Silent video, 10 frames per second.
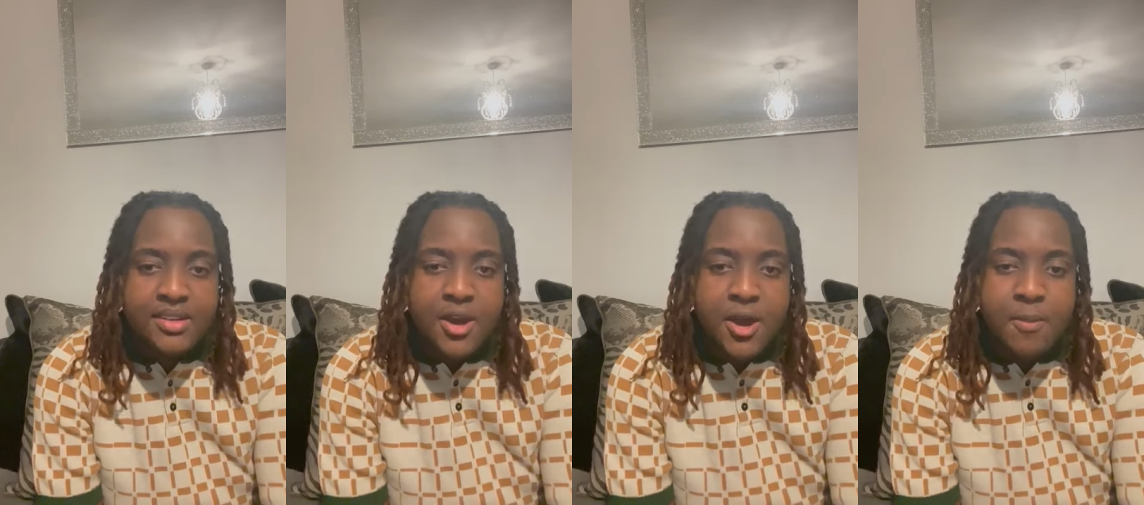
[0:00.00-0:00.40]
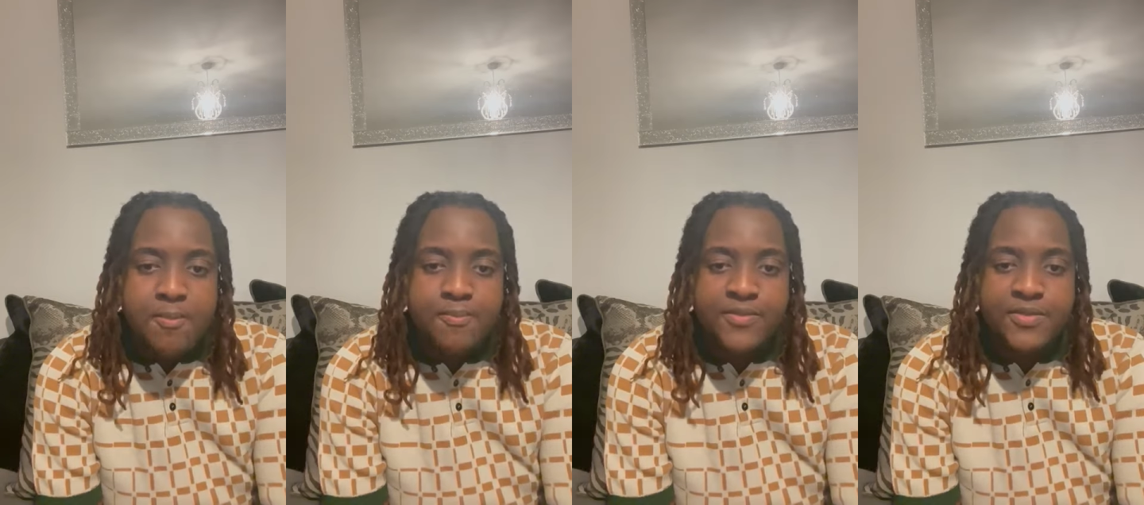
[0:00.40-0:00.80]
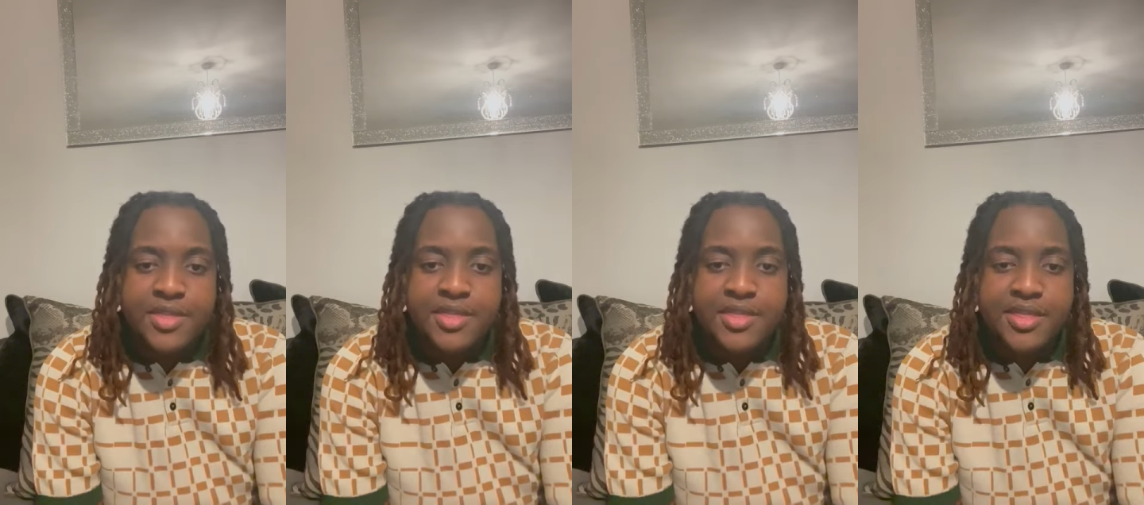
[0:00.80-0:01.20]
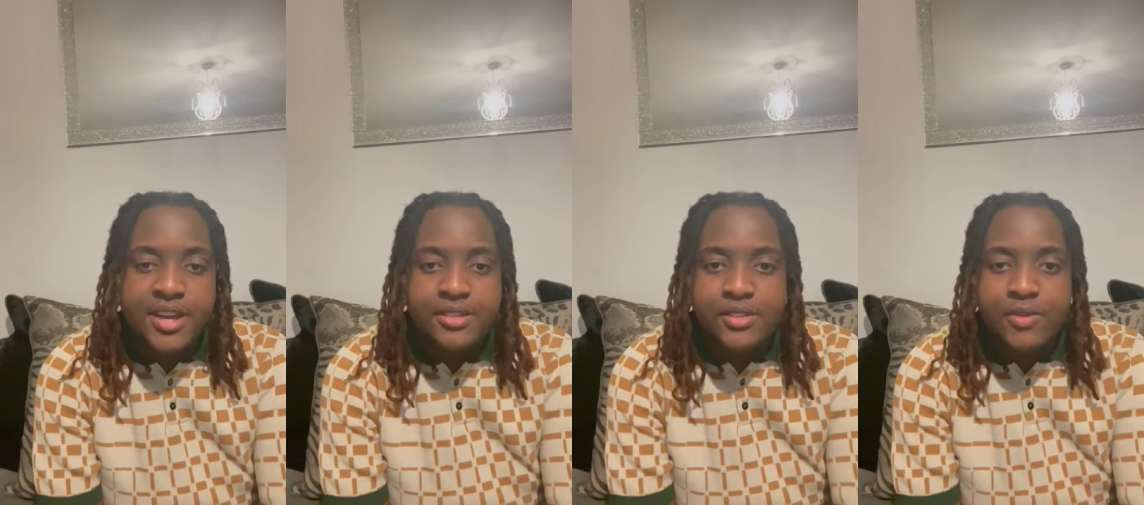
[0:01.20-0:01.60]
Um,
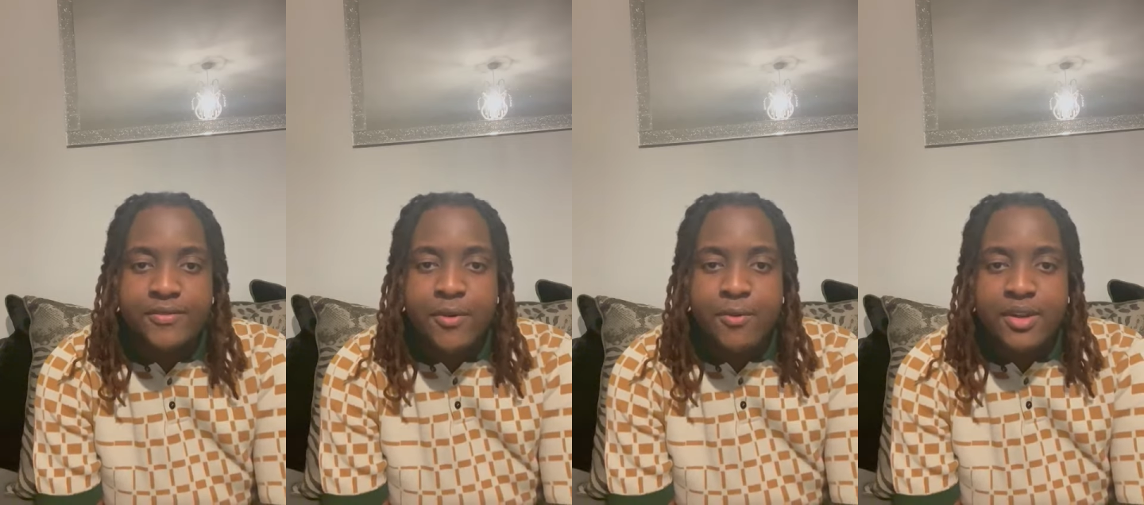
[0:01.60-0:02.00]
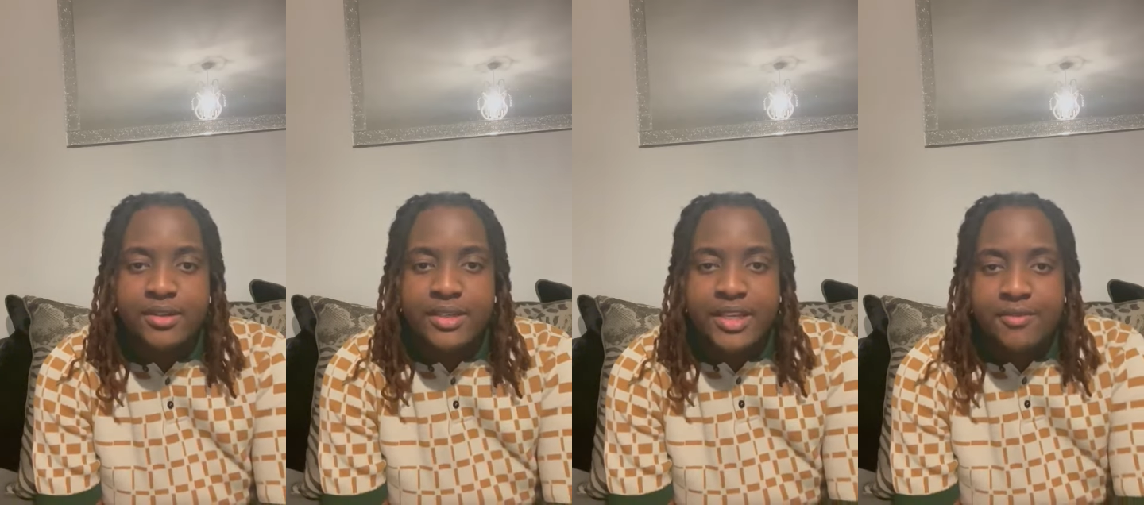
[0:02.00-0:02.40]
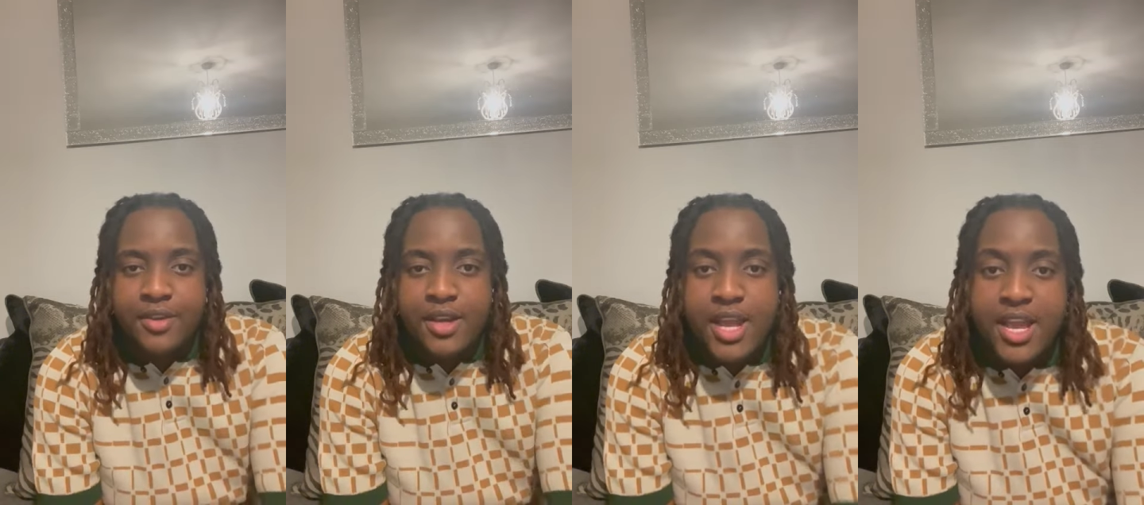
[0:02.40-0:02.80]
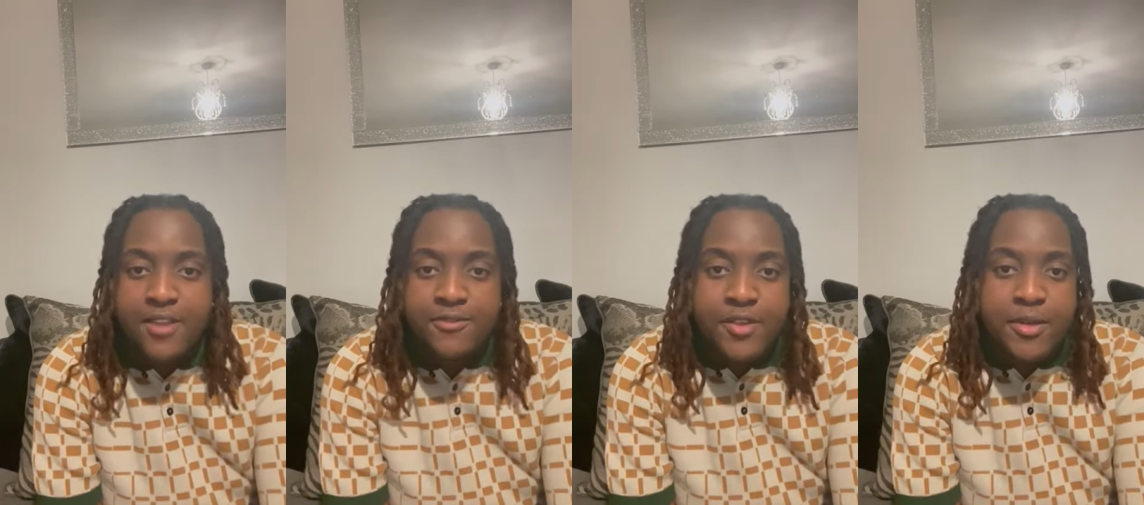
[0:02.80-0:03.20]
thanks to everyone given a
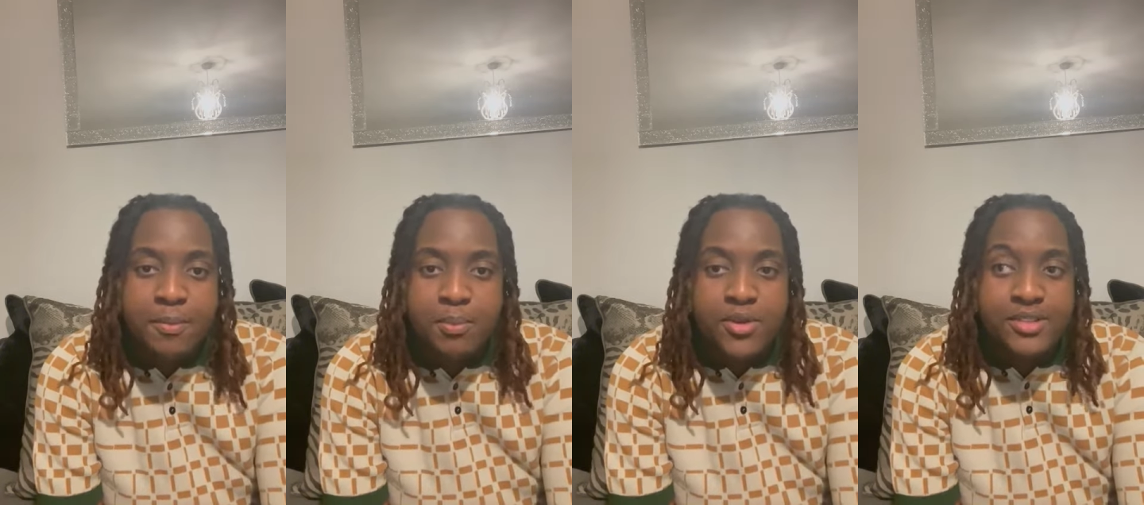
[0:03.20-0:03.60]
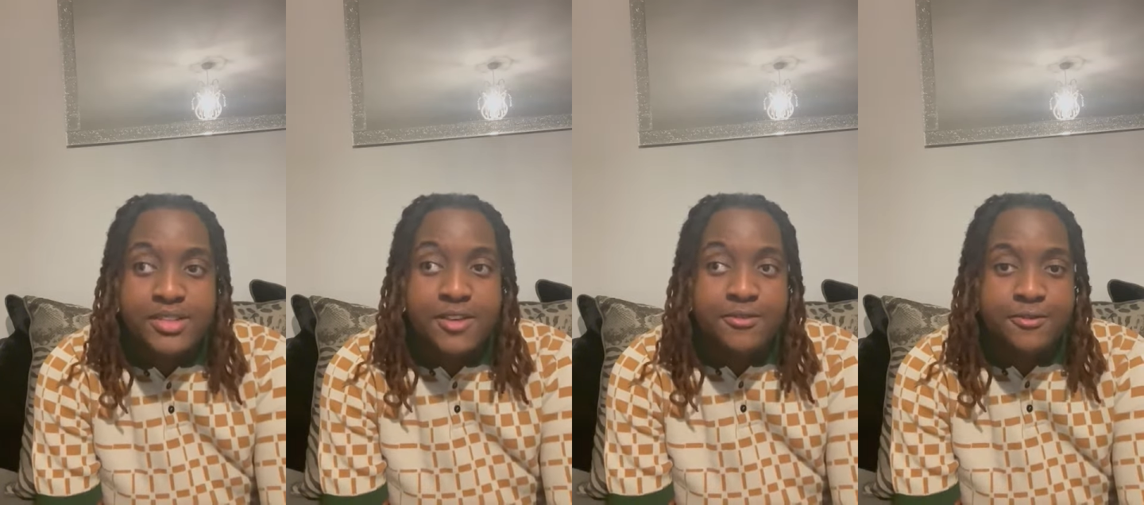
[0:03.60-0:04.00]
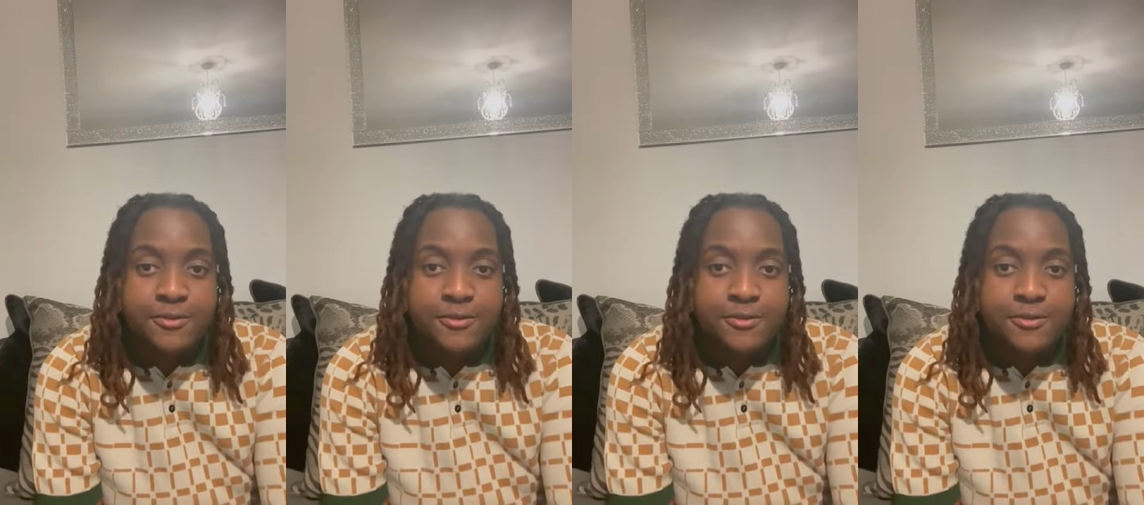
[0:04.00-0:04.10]
very positive